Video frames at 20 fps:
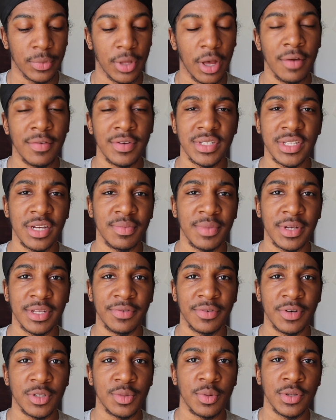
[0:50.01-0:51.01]
Obviously, I'm not the
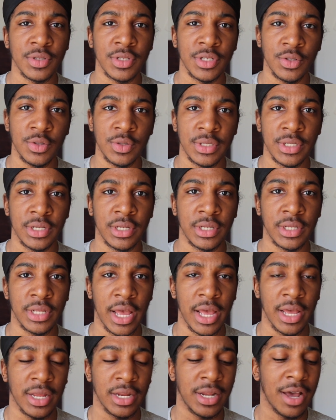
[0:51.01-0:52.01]
first person to use it,
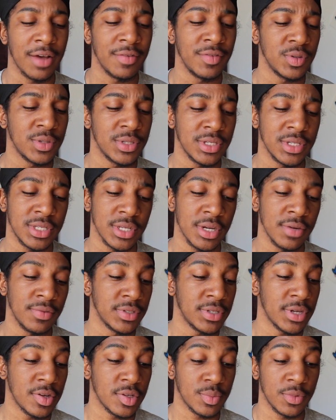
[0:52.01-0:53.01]
and I've used it
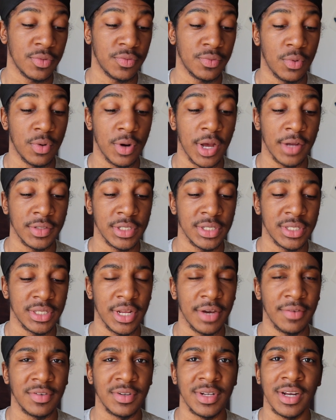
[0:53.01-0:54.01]
several times before. I've just
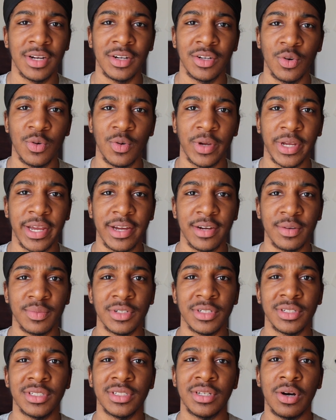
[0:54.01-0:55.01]
never done it on
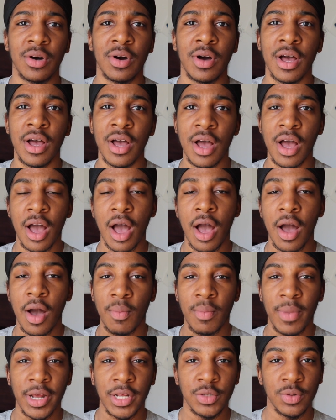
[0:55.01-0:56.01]
camera, so
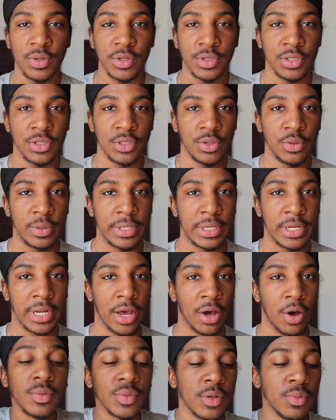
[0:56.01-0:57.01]
might as well just do it
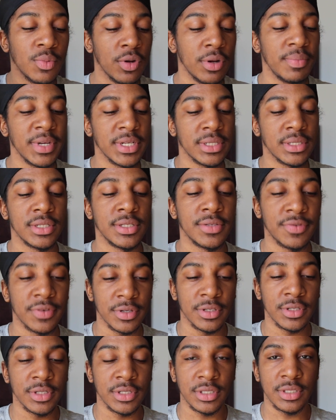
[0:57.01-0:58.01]
now. So I'm going to mix this
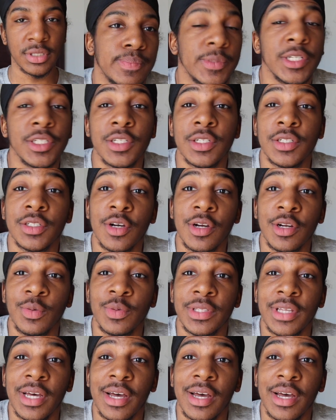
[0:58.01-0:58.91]
first. Let's get started with